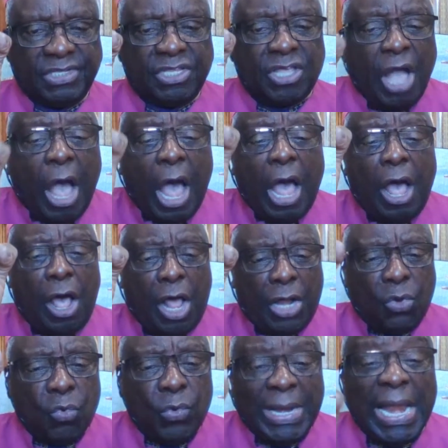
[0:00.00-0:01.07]

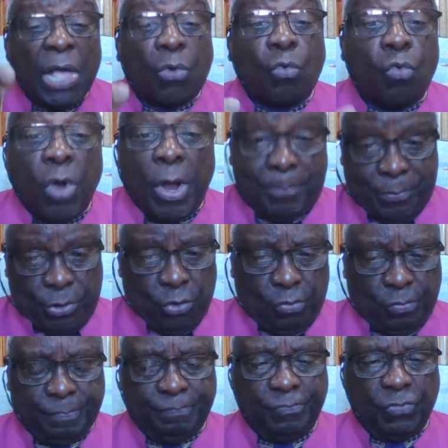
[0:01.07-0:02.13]
God will equip you
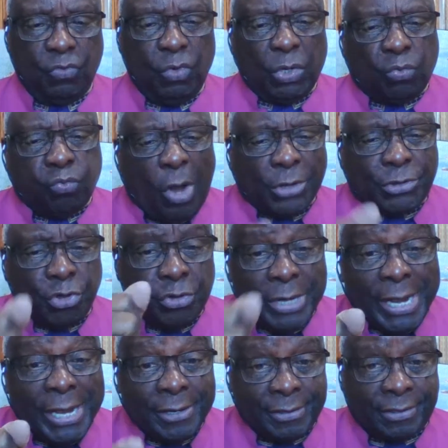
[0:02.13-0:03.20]
with what you
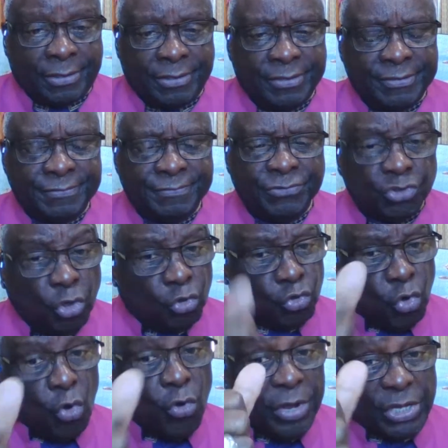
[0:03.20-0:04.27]
need to
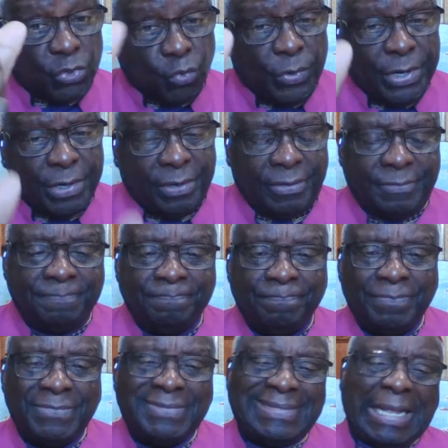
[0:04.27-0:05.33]
do his will,
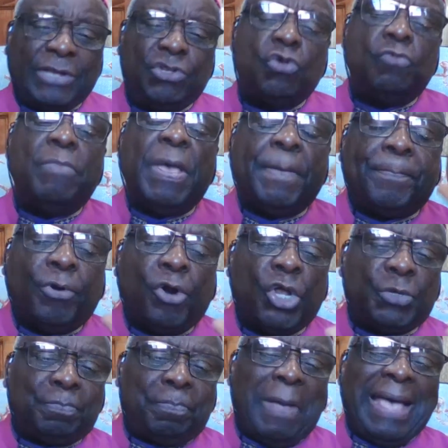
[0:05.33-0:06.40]
that you may
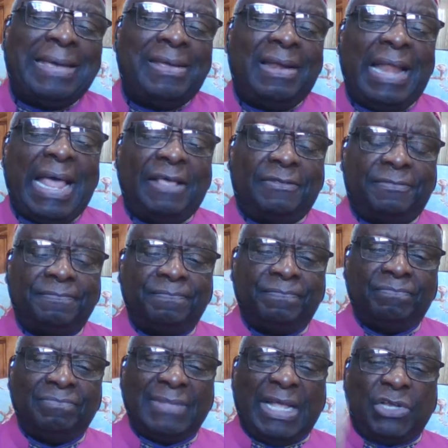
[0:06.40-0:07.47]
prosper in life,
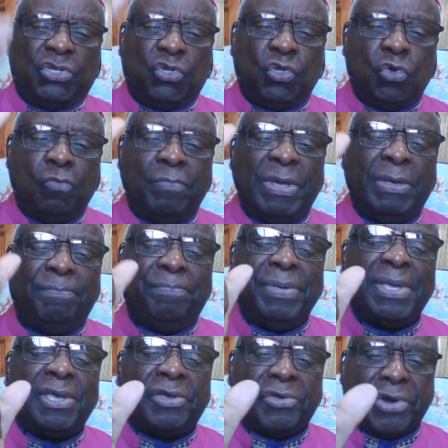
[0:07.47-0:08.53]
that you may
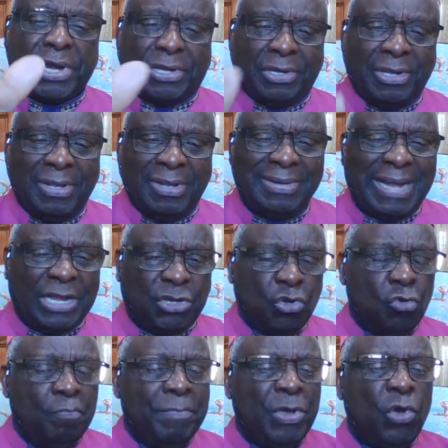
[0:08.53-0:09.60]
be great, that
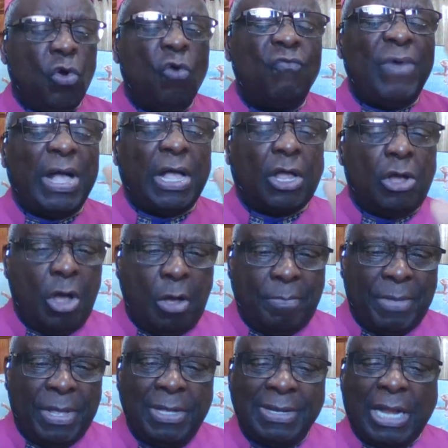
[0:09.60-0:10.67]
you may
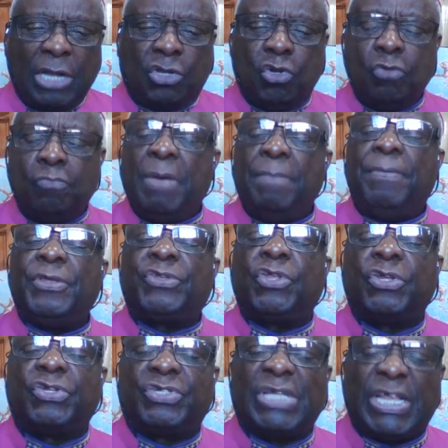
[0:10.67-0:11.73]
overcome, that you may be
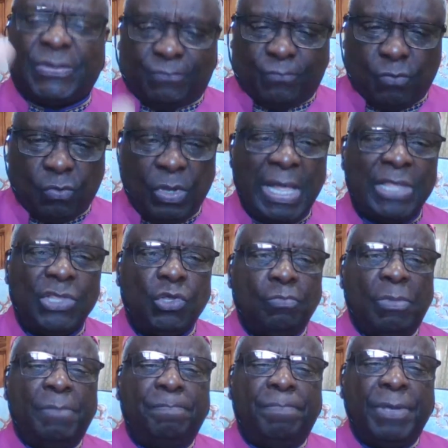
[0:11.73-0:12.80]
successful, you
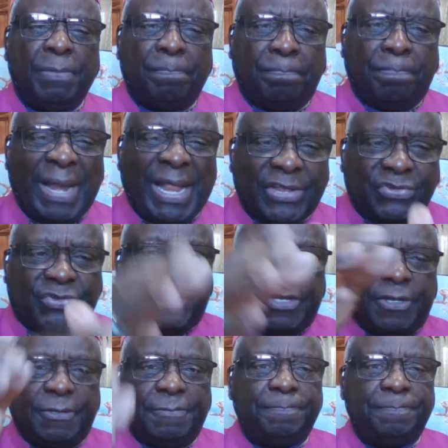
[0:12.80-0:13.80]
may be blessed.